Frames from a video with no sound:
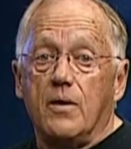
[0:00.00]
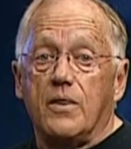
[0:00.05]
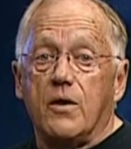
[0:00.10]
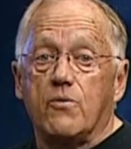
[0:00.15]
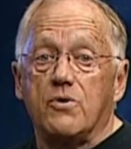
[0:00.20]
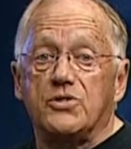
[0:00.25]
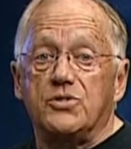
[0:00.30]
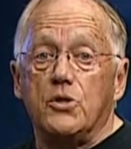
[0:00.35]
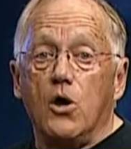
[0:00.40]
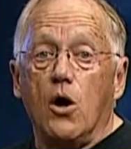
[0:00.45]

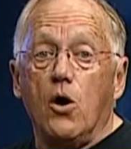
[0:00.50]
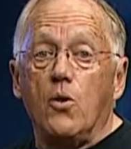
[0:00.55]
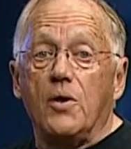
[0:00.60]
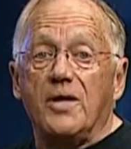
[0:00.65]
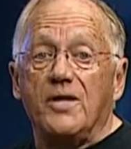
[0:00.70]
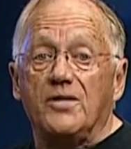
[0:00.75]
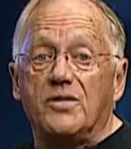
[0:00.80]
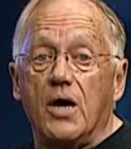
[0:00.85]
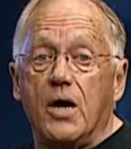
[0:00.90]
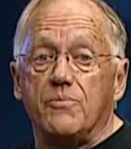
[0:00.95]
There is no
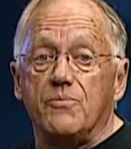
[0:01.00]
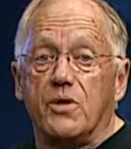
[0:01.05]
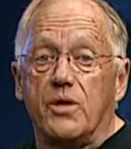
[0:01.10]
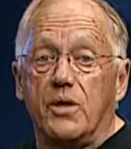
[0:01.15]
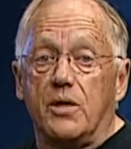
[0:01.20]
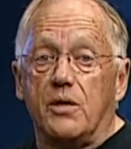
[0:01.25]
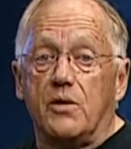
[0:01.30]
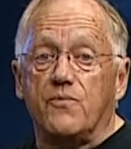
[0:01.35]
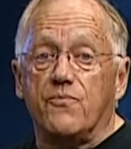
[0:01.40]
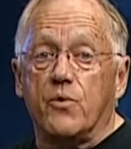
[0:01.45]

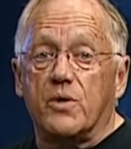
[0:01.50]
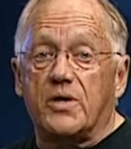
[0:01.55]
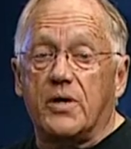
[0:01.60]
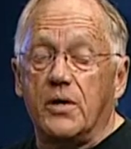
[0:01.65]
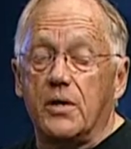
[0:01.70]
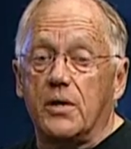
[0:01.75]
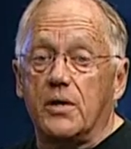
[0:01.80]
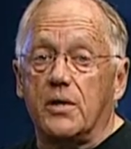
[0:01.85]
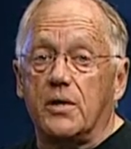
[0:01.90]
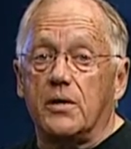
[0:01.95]
indemnity for
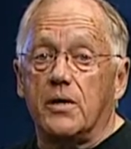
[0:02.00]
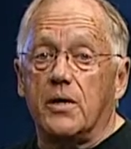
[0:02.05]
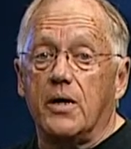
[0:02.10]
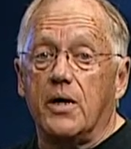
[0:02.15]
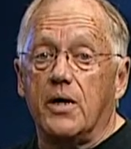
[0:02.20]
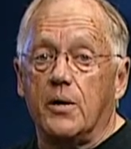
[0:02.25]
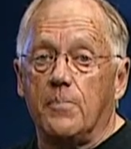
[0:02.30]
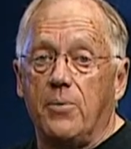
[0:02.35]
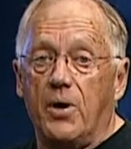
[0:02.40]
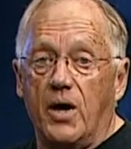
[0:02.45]
killing
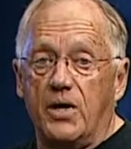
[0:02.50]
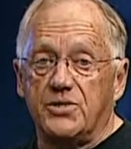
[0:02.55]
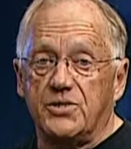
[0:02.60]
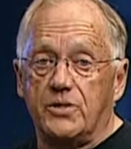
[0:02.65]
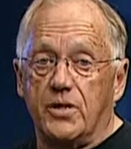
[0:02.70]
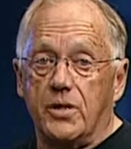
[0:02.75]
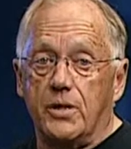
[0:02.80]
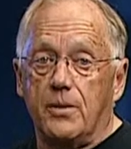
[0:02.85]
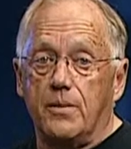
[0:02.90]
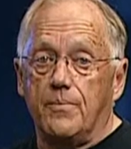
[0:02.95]
an
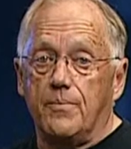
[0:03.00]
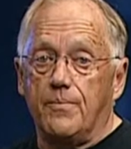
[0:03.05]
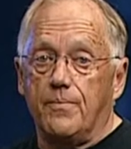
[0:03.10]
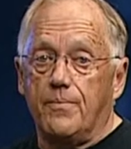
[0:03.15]
apostate.